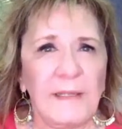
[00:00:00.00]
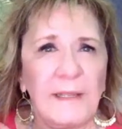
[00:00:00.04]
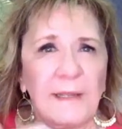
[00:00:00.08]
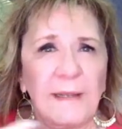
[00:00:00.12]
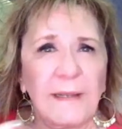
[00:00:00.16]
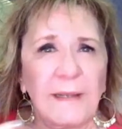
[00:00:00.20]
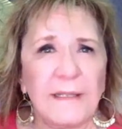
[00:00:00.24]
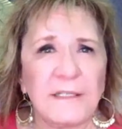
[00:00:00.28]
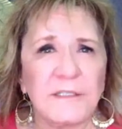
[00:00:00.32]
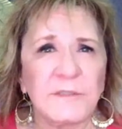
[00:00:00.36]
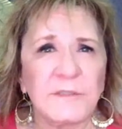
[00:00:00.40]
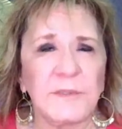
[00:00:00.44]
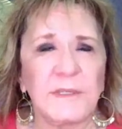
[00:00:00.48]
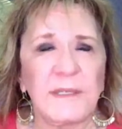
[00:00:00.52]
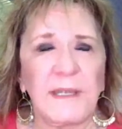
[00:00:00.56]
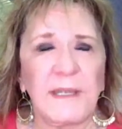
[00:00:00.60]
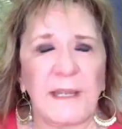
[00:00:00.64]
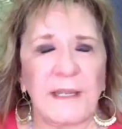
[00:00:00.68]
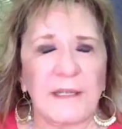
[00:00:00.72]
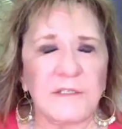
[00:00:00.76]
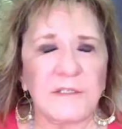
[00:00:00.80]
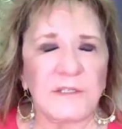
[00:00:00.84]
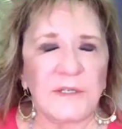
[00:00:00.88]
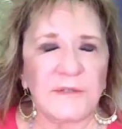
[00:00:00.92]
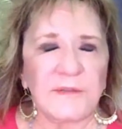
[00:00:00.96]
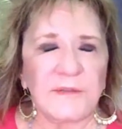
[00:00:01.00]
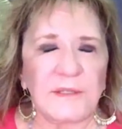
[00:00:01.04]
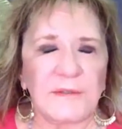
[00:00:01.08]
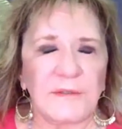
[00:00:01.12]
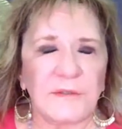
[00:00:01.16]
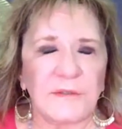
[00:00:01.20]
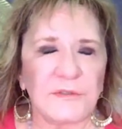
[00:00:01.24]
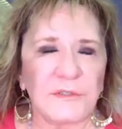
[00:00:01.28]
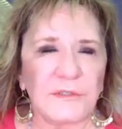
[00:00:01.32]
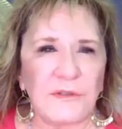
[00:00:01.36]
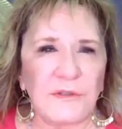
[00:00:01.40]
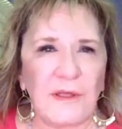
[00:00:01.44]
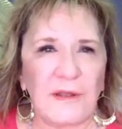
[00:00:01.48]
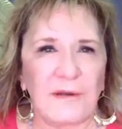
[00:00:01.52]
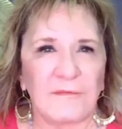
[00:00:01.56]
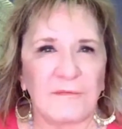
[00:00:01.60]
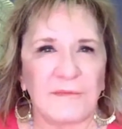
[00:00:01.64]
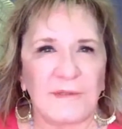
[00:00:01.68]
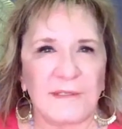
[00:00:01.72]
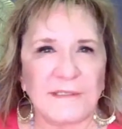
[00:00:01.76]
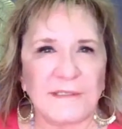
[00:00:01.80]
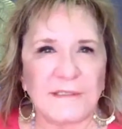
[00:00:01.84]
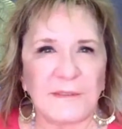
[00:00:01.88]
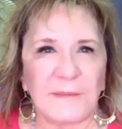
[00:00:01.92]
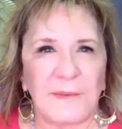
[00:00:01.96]
And as we age, I think there's a lot of
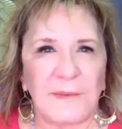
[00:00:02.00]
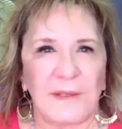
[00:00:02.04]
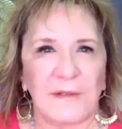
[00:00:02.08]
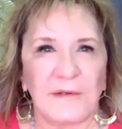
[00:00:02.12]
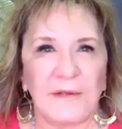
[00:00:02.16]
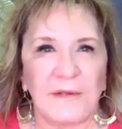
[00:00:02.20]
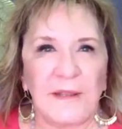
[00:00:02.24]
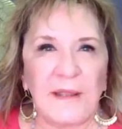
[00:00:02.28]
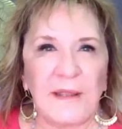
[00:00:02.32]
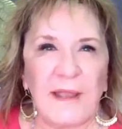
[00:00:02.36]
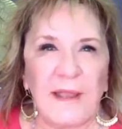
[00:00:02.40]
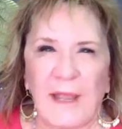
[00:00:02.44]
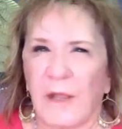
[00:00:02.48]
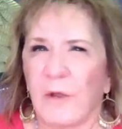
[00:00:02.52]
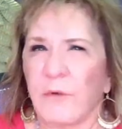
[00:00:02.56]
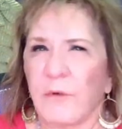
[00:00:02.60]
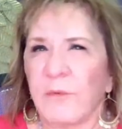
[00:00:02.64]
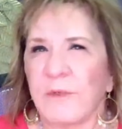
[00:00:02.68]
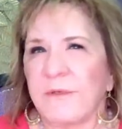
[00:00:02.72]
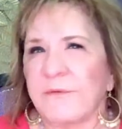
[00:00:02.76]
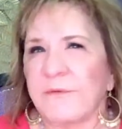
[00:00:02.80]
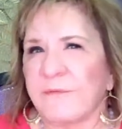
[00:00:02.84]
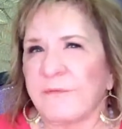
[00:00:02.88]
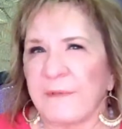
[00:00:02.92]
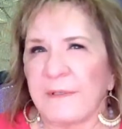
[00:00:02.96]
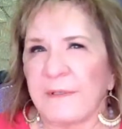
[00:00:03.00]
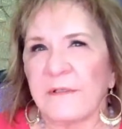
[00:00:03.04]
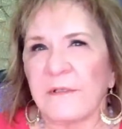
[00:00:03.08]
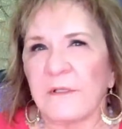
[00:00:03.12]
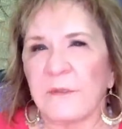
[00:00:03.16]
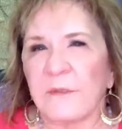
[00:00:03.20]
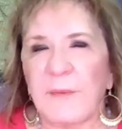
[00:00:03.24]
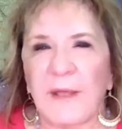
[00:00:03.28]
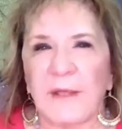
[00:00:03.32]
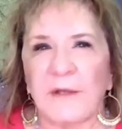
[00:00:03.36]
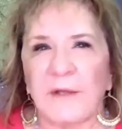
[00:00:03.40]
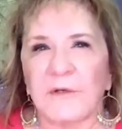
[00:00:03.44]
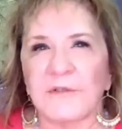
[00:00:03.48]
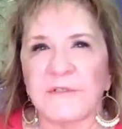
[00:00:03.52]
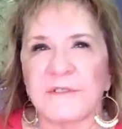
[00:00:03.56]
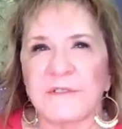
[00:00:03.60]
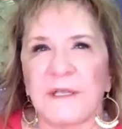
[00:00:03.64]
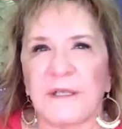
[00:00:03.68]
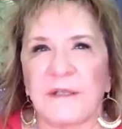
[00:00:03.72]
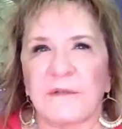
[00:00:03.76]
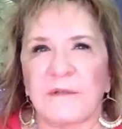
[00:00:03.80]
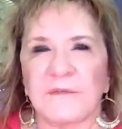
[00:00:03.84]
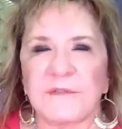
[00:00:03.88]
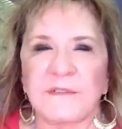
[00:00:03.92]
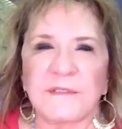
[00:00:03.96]
things about how we feel about
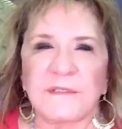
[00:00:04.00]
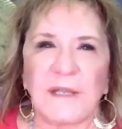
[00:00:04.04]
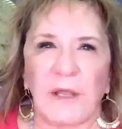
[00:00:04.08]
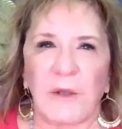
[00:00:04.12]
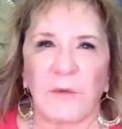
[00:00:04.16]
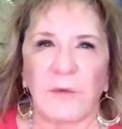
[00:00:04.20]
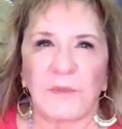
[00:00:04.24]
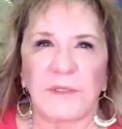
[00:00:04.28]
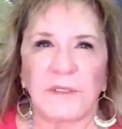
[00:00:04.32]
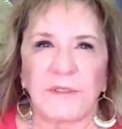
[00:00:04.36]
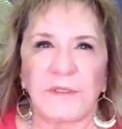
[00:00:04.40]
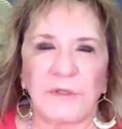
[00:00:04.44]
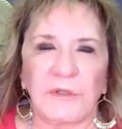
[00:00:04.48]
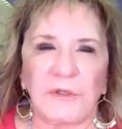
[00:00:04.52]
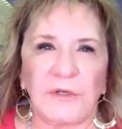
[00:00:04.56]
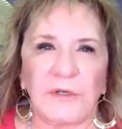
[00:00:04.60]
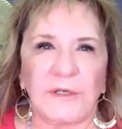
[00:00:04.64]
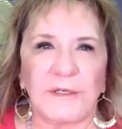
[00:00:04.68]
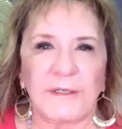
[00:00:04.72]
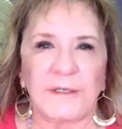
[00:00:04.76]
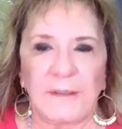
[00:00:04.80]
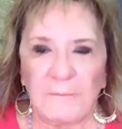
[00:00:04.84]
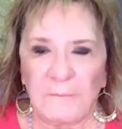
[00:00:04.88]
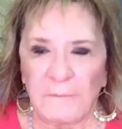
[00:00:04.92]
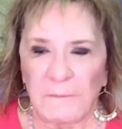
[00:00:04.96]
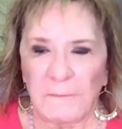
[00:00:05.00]
ourselves and how we look,